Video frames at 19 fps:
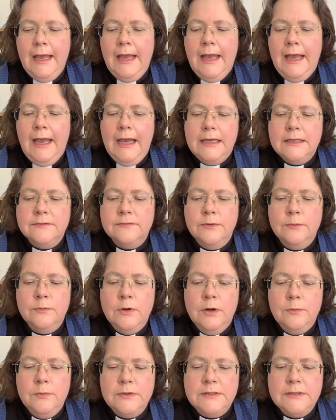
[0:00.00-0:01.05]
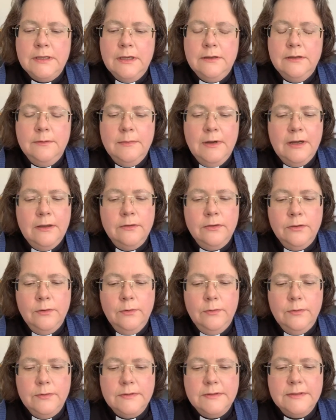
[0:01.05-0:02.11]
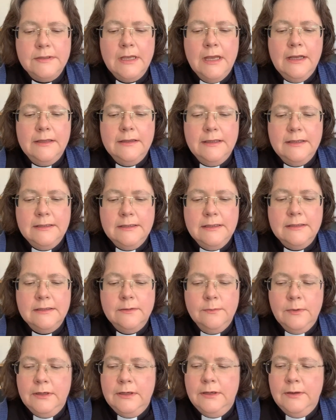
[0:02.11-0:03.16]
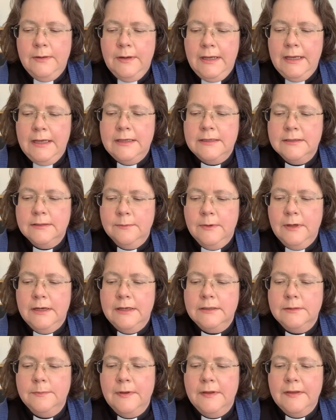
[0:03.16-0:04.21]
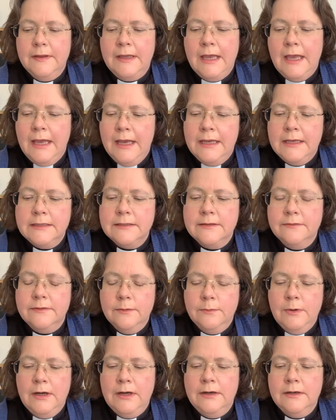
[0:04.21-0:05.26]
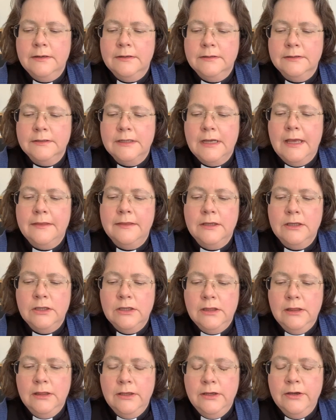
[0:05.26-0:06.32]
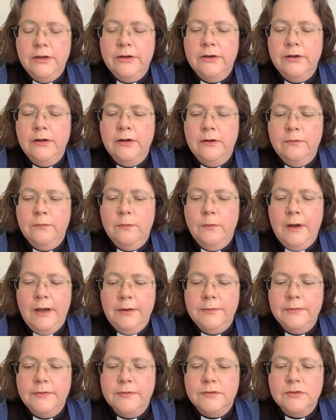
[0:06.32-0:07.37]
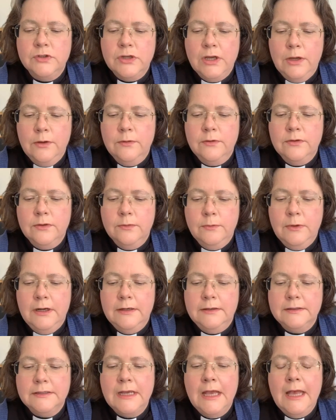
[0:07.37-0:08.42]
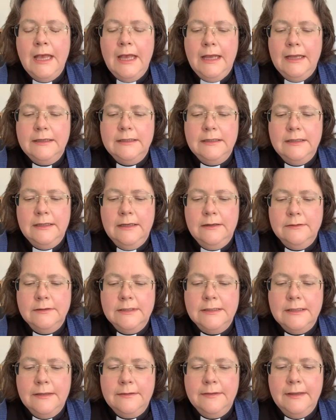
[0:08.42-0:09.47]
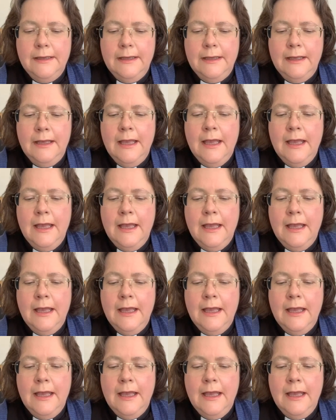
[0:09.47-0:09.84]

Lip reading: As for what was sown among thorns, this is the one who hears the word, but the cares of the world and the lure of wealth choke the word, and it yields nothing.